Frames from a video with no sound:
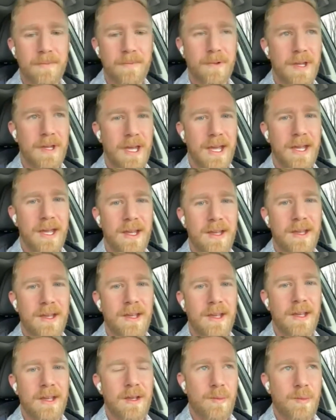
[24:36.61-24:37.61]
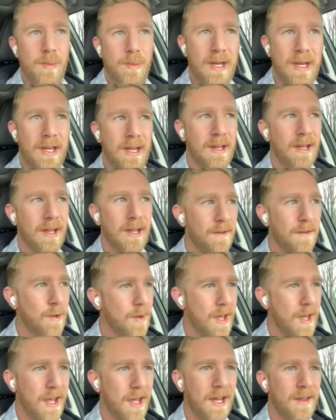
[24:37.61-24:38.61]
Okay. Meaning if
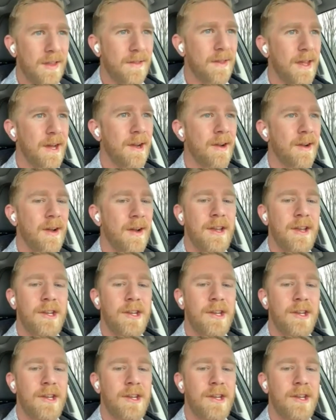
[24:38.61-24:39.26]
you hang in there